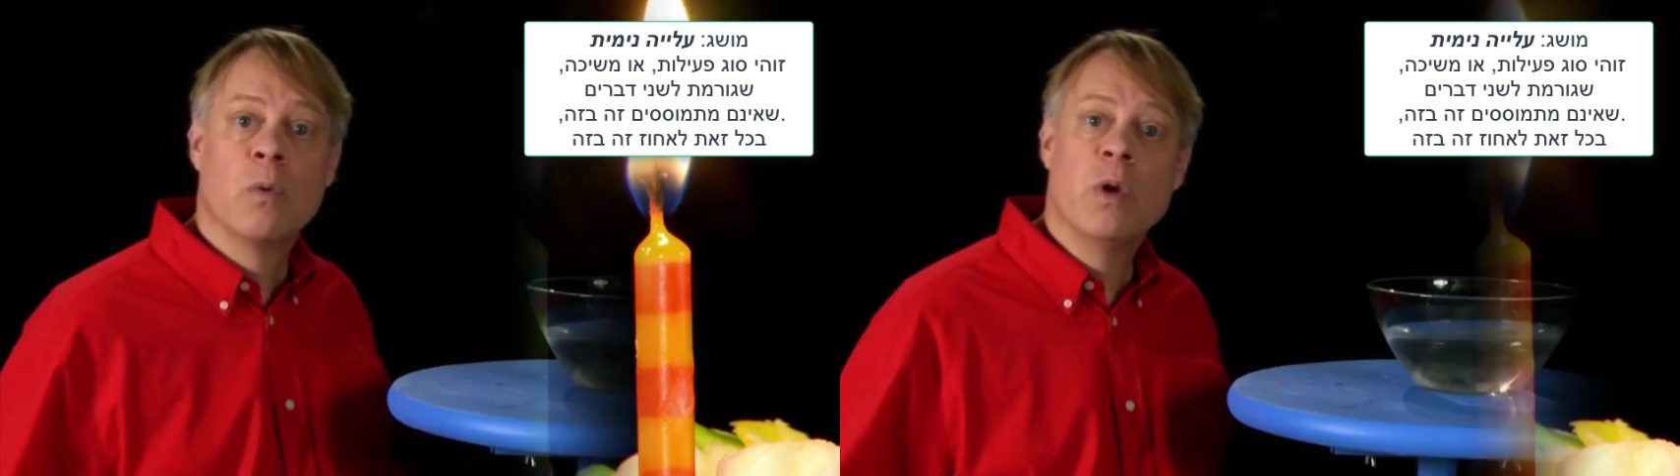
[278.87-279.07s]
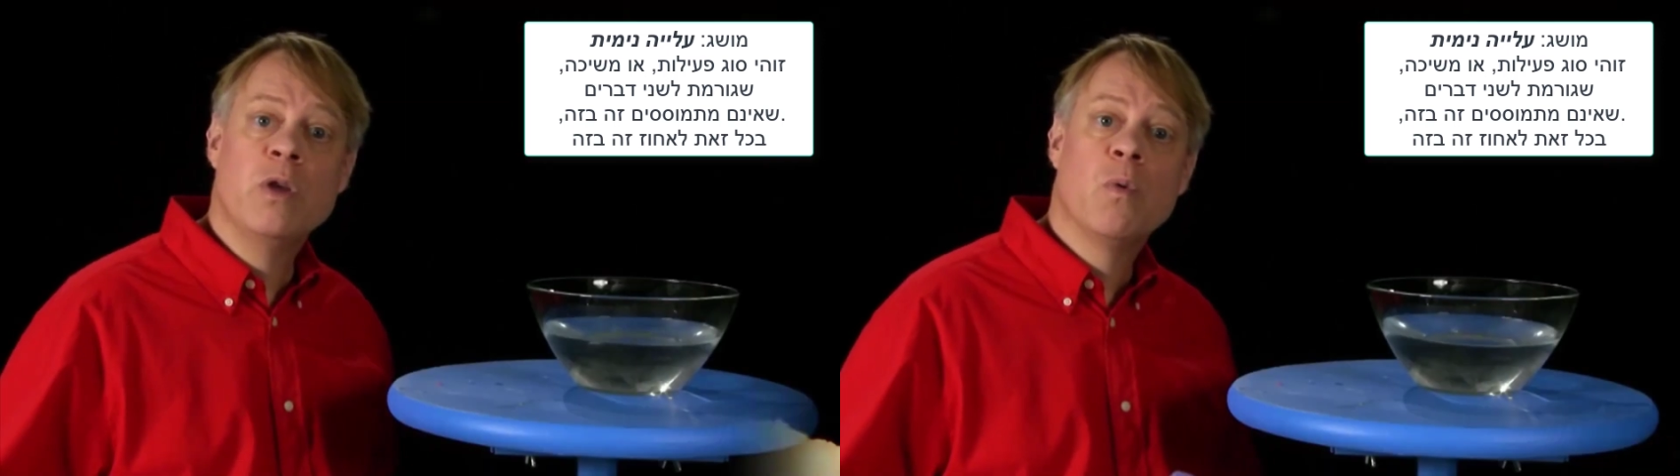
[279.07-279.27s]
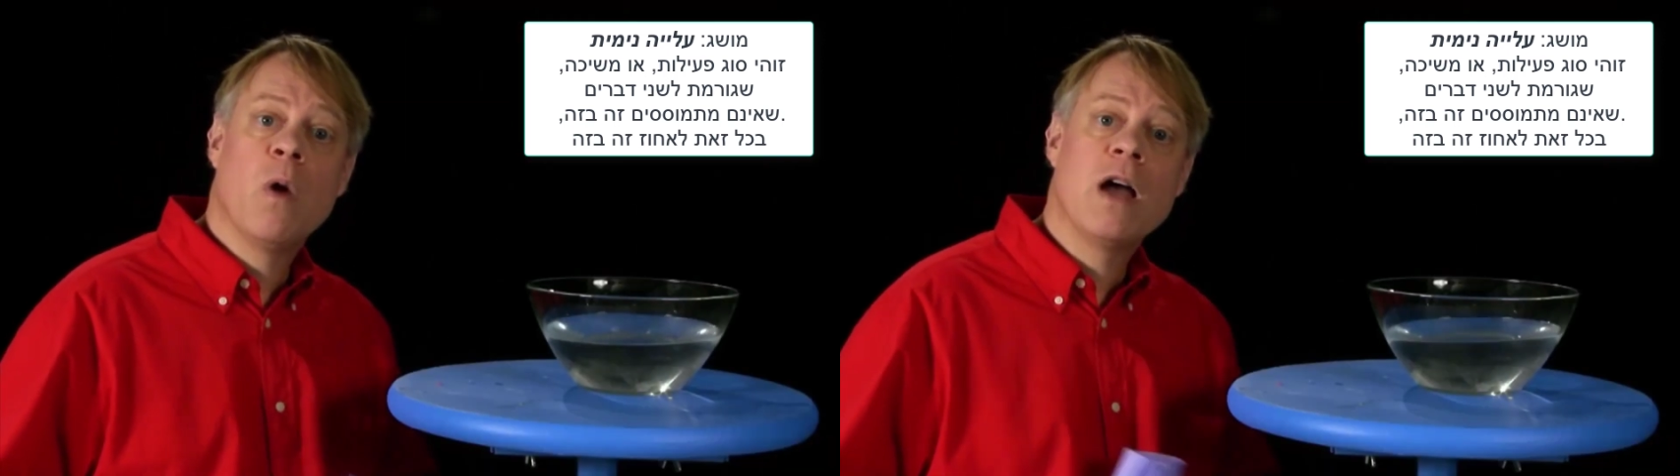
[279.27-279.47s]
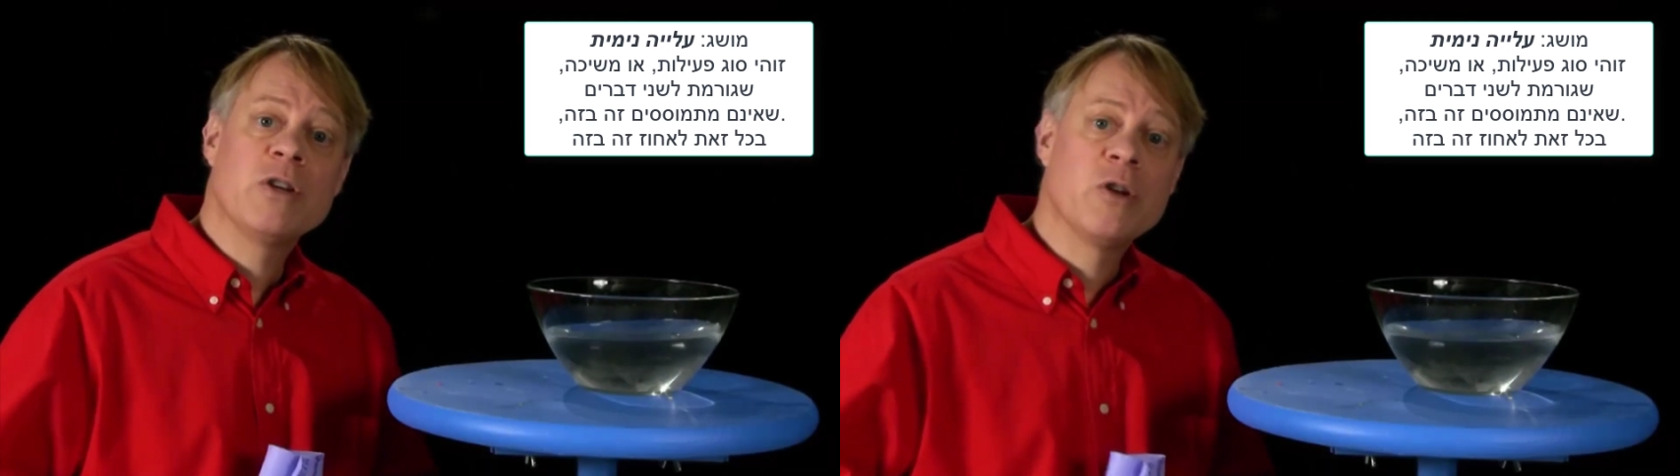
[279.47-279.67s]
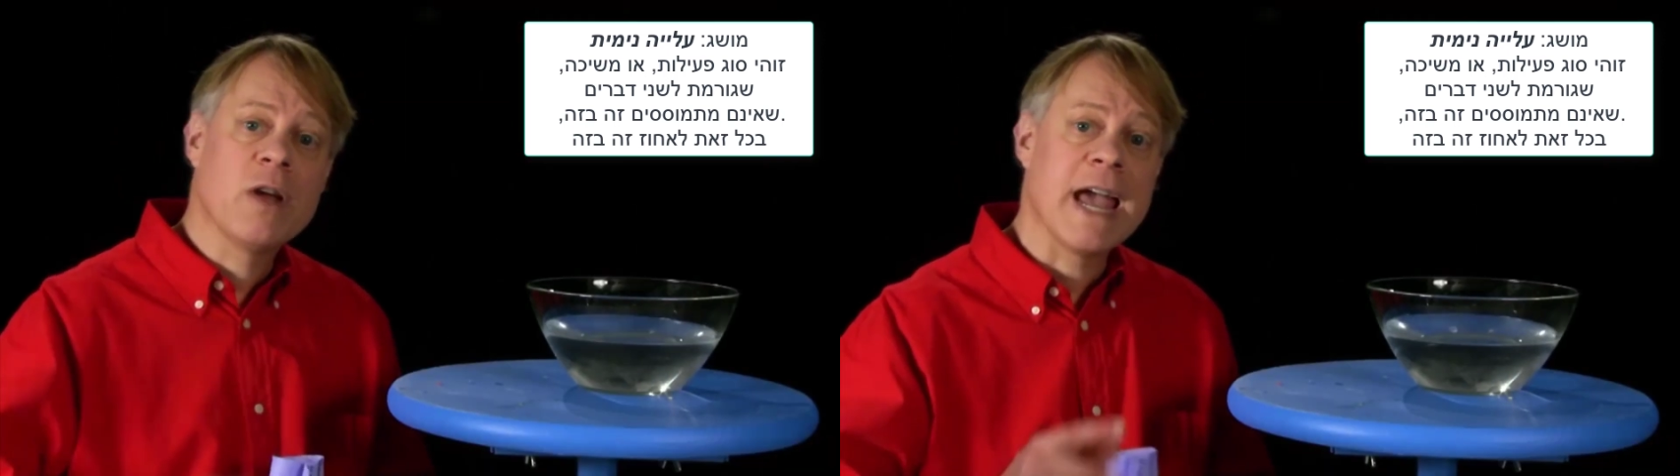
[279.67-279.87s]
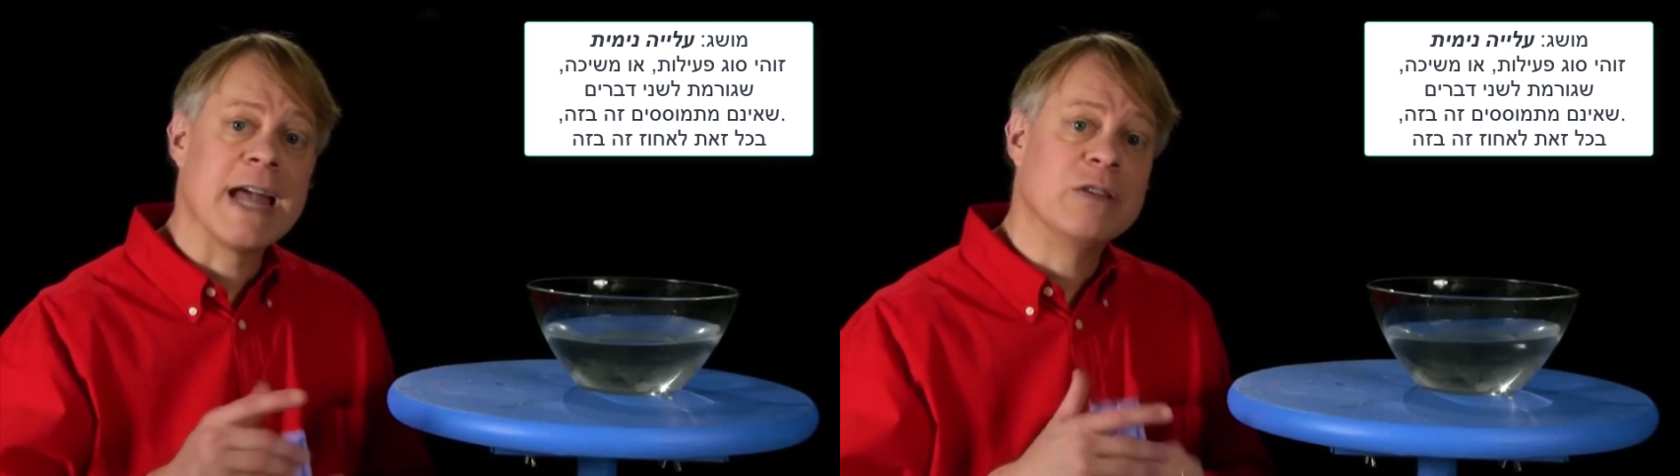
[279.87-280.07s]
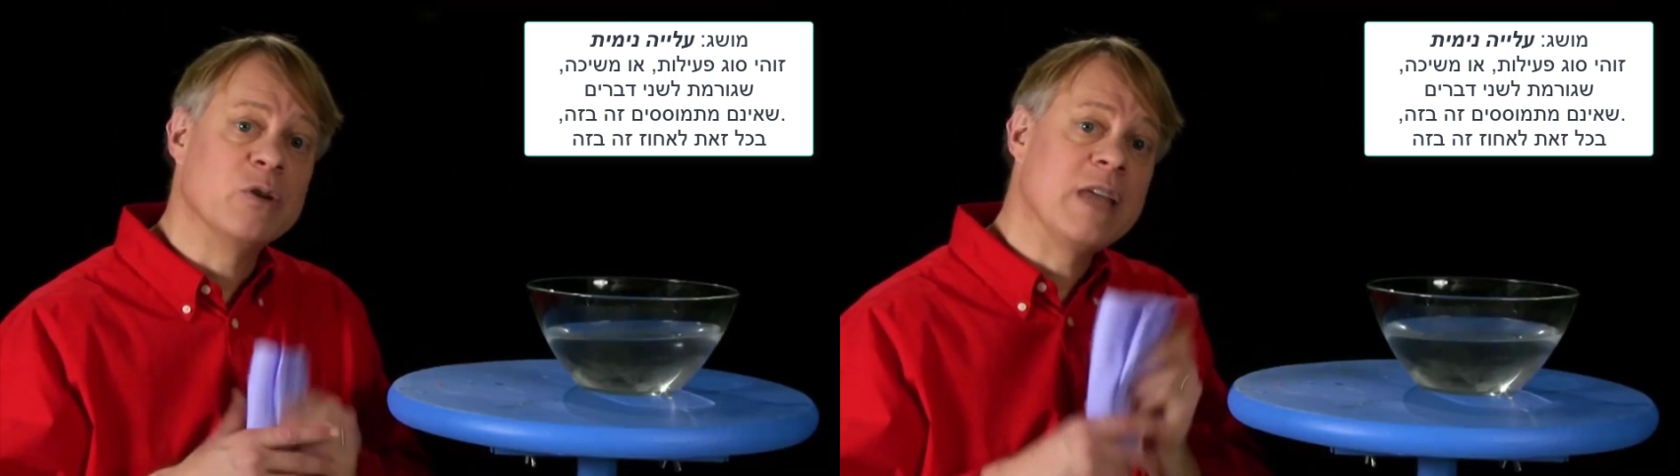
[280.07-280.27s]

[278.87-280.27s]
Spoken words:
When you wash your hands,